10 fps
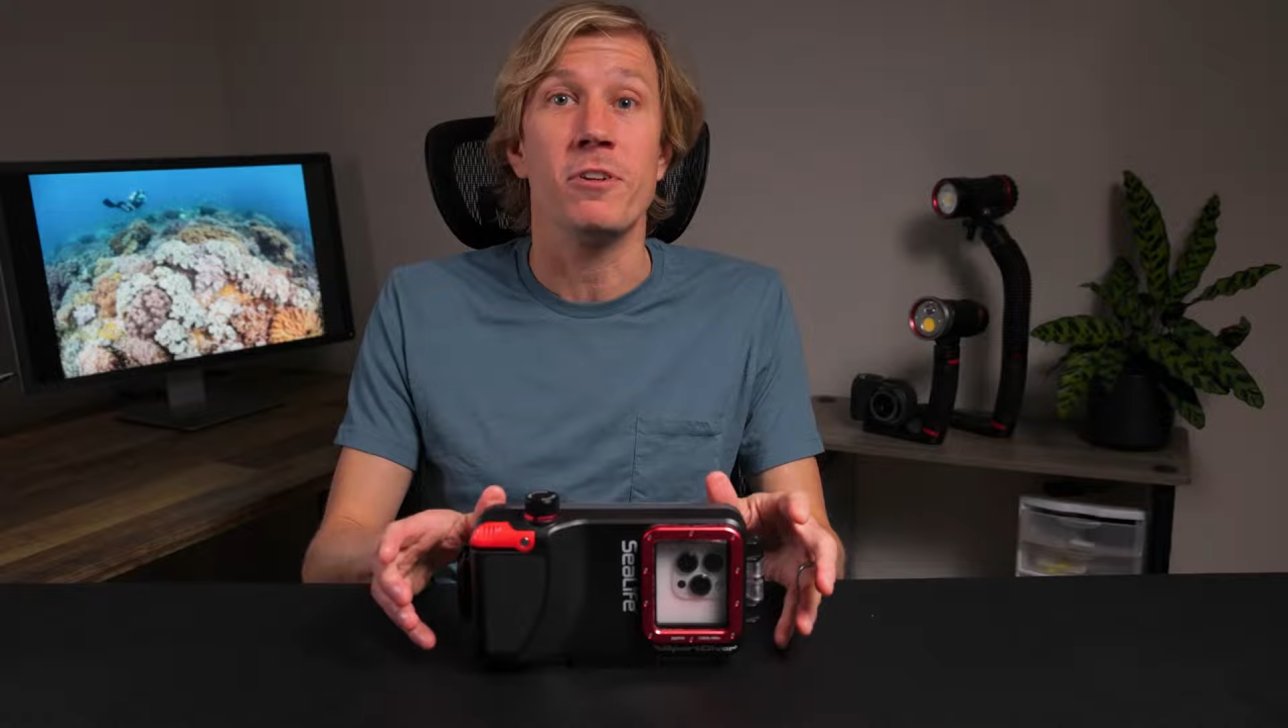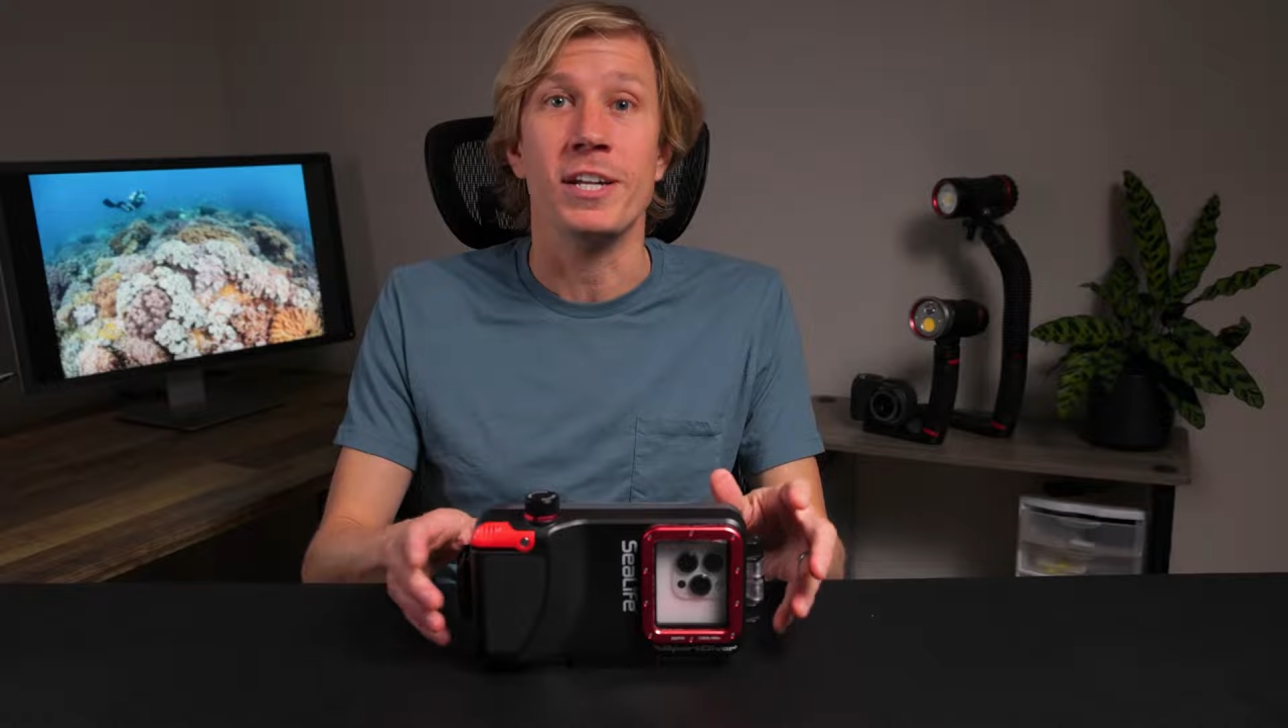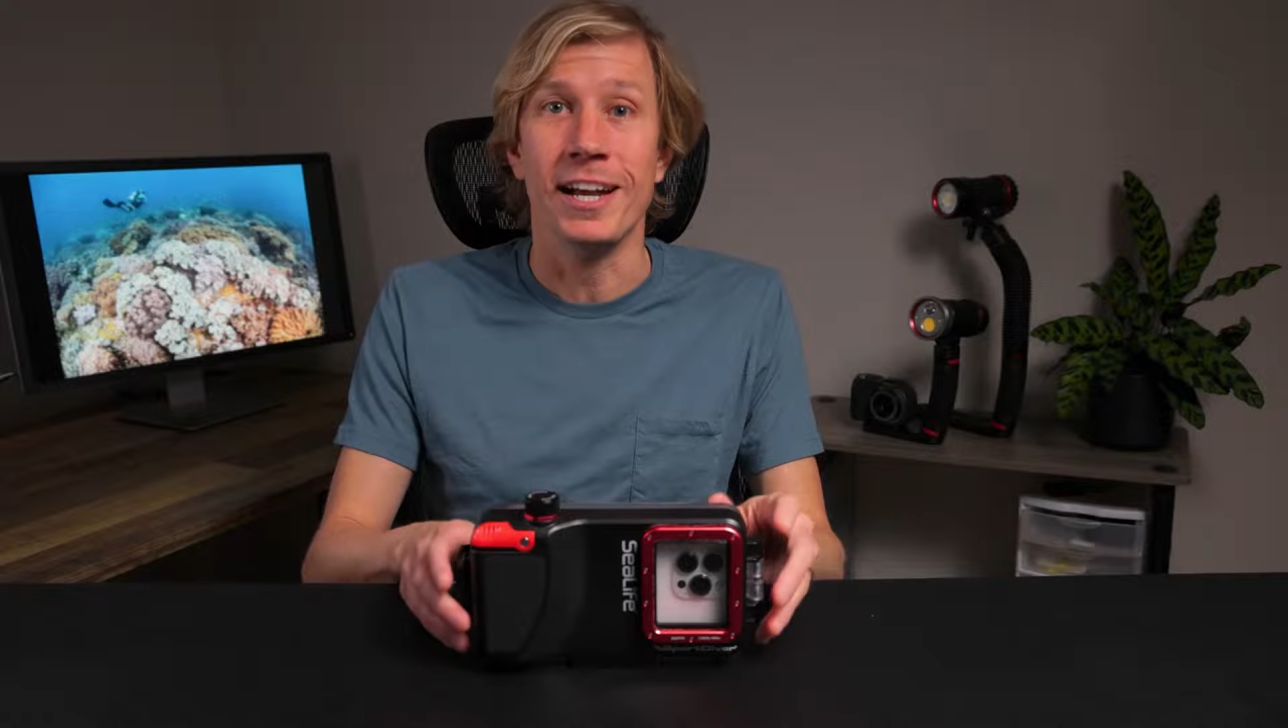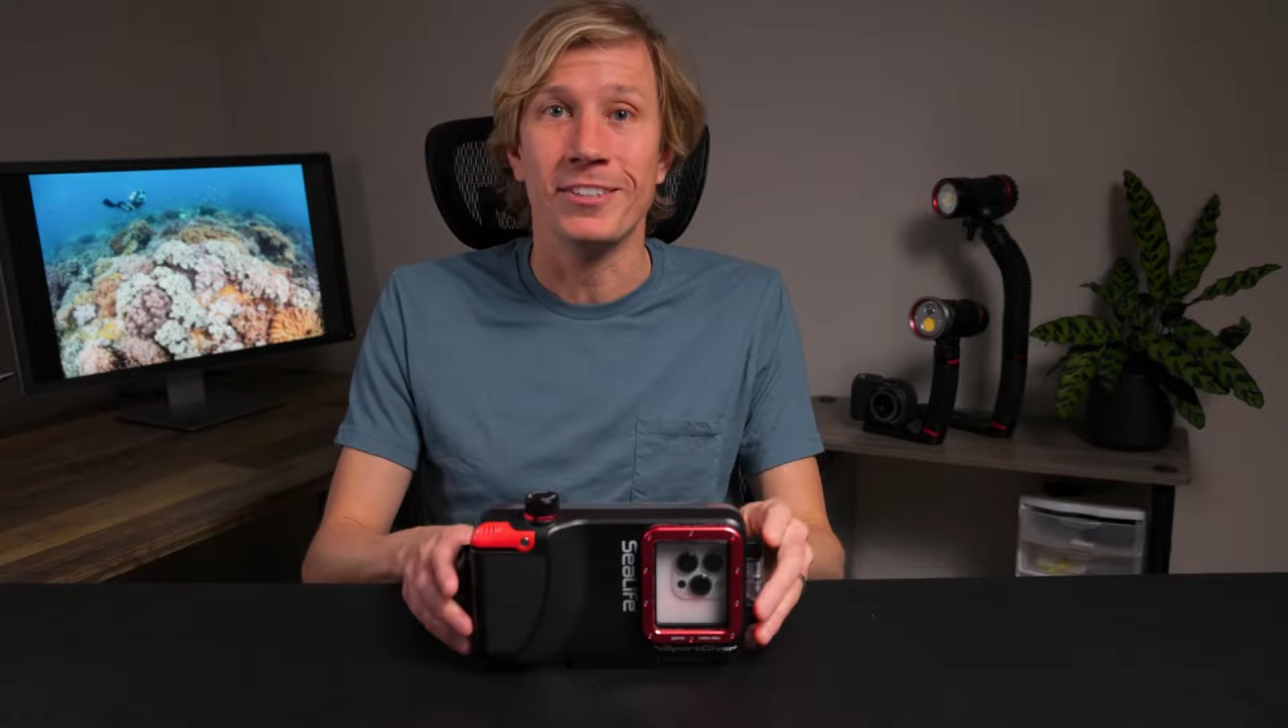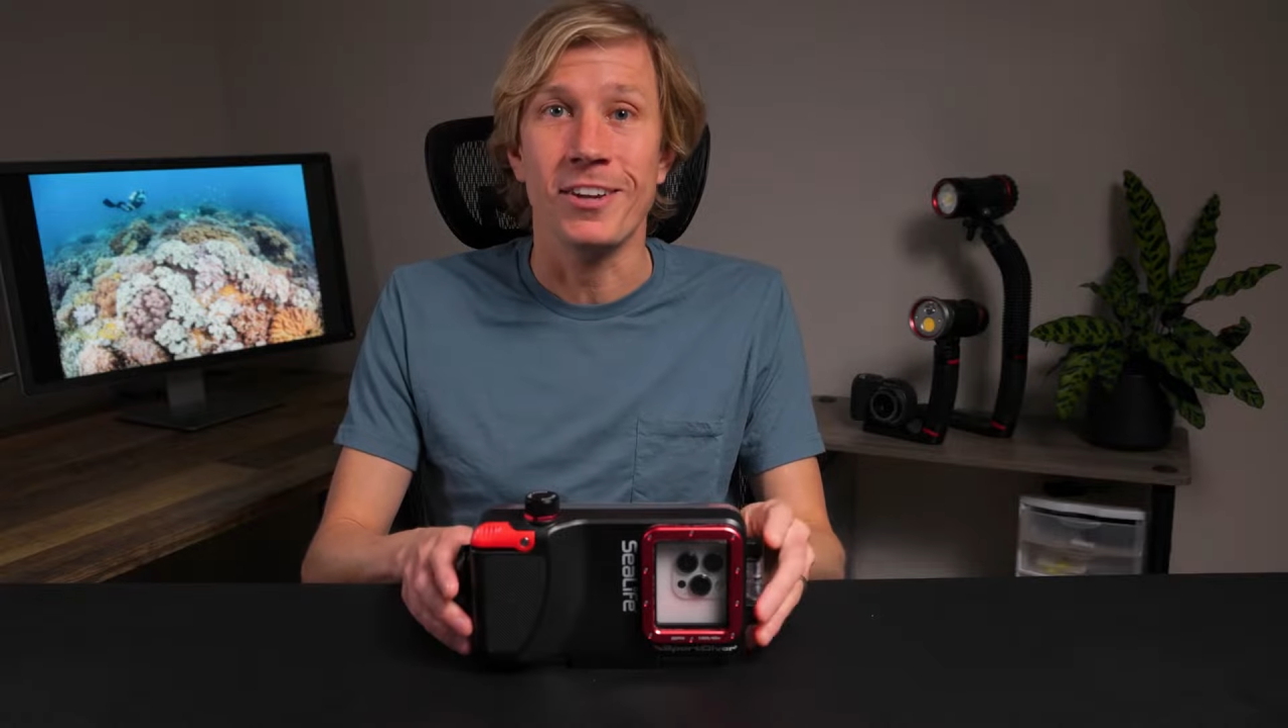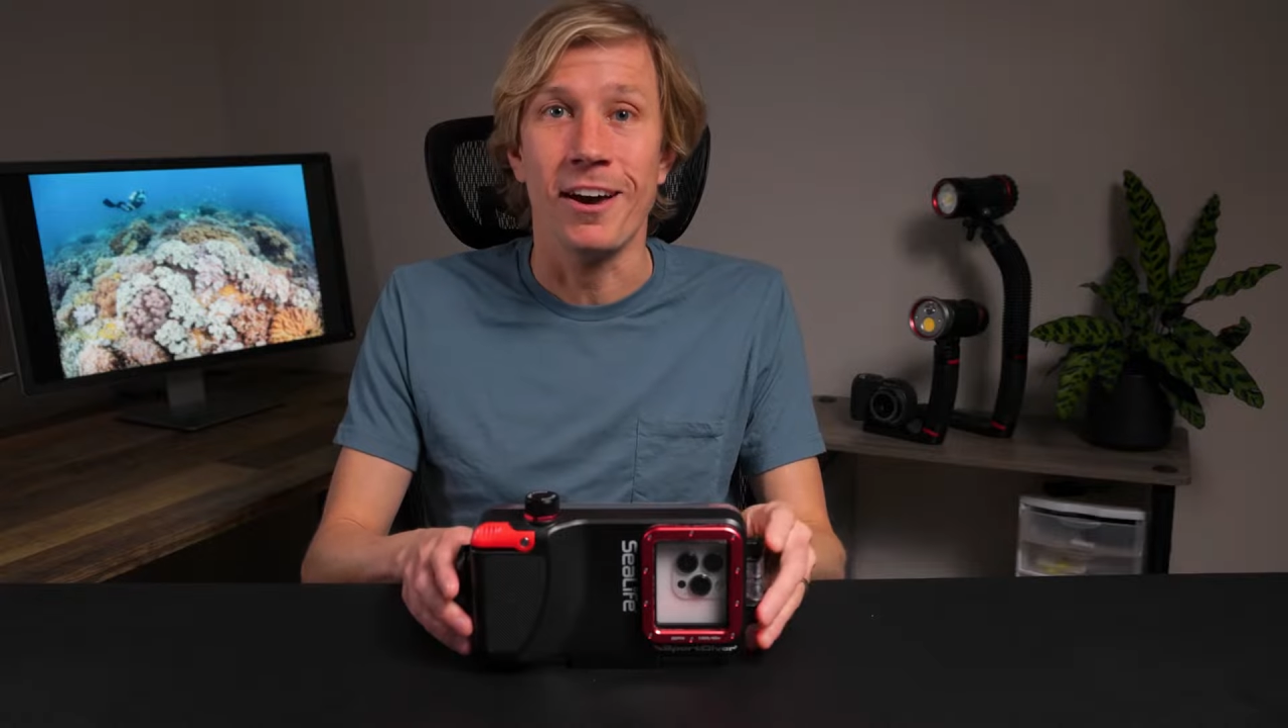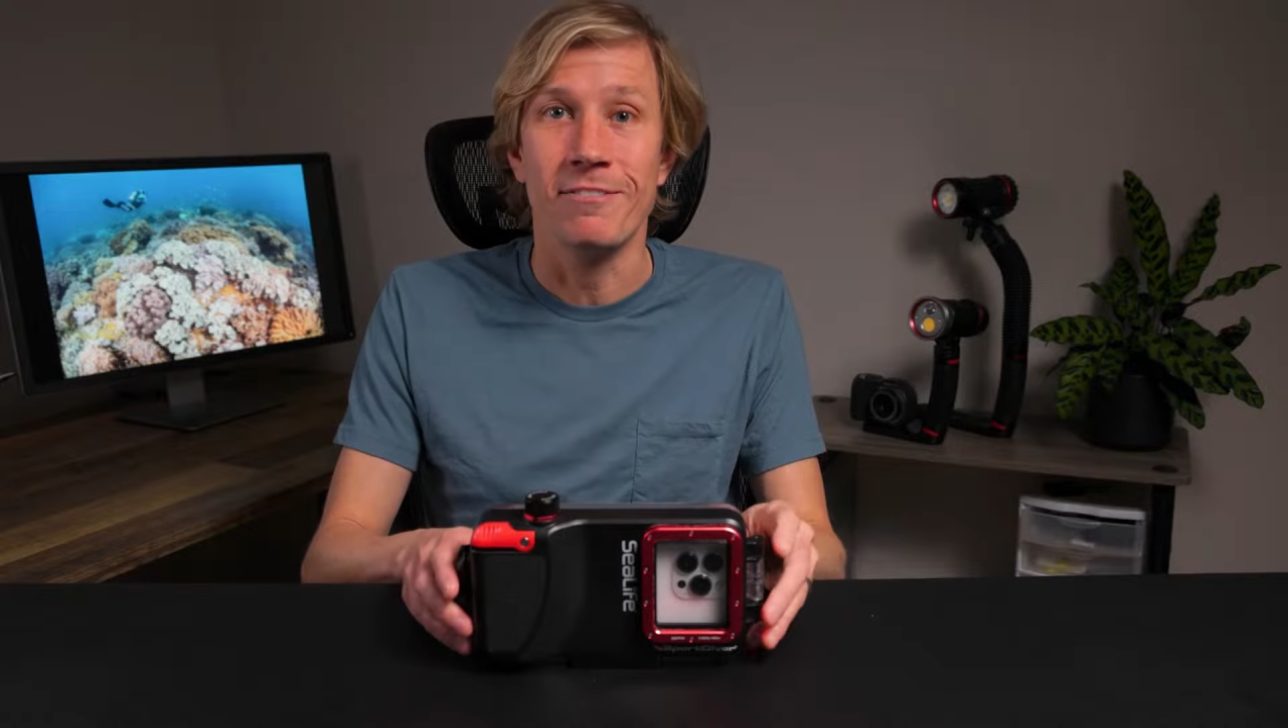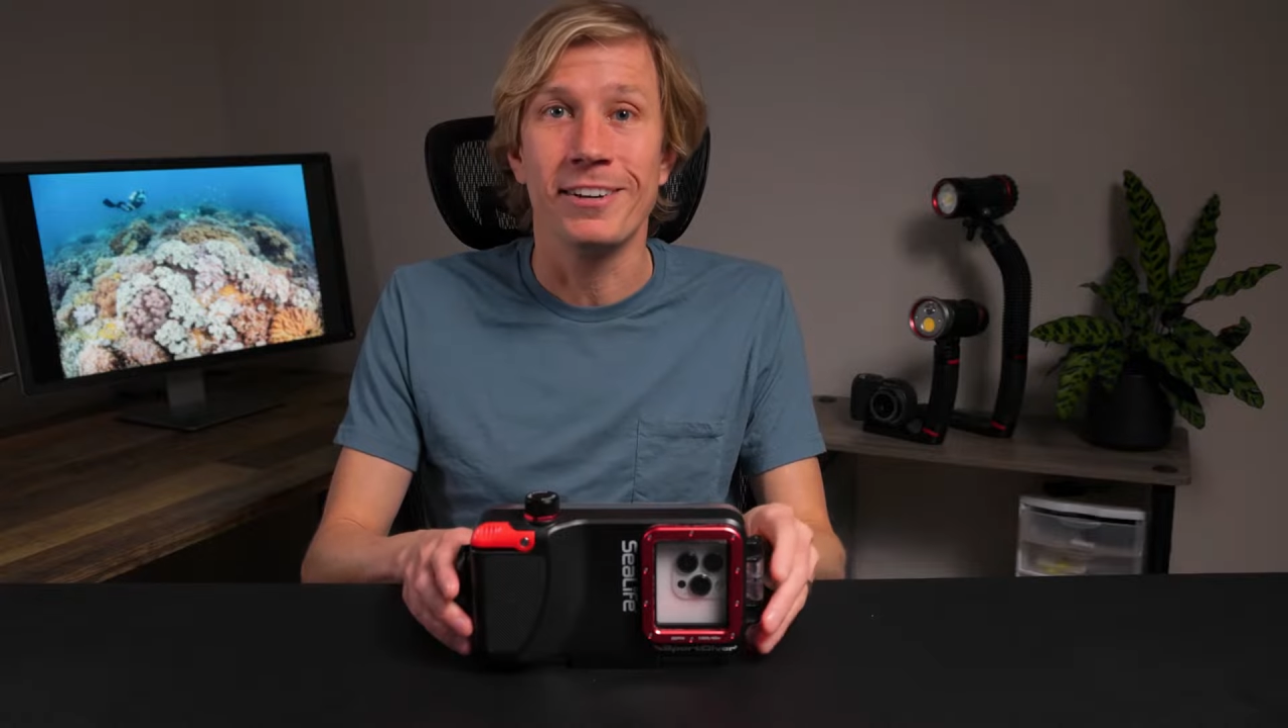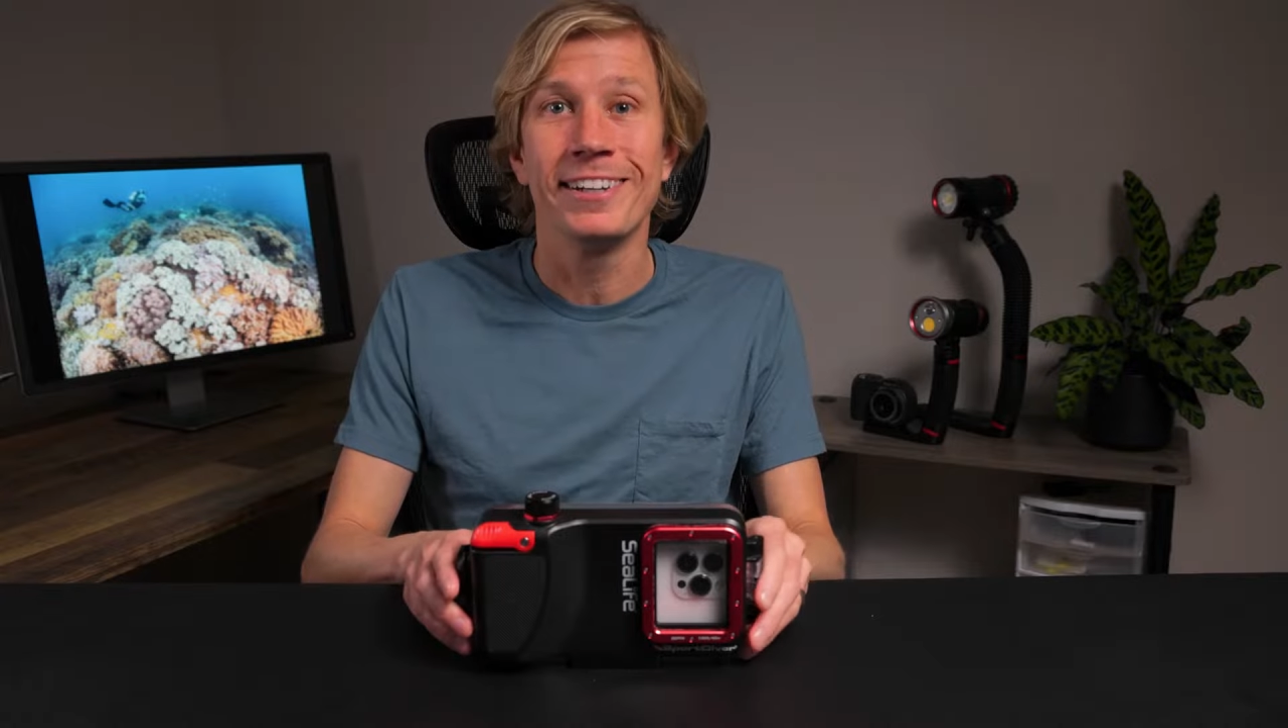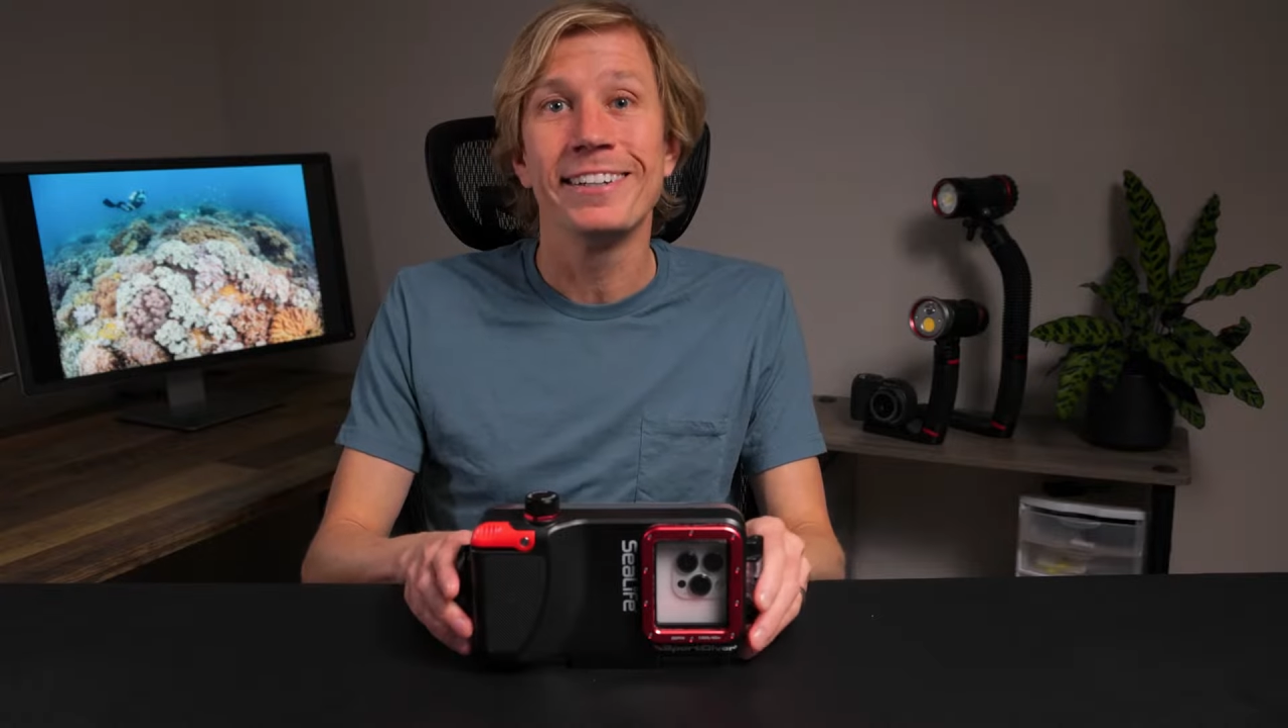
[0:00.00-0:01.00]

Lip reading: the next dive.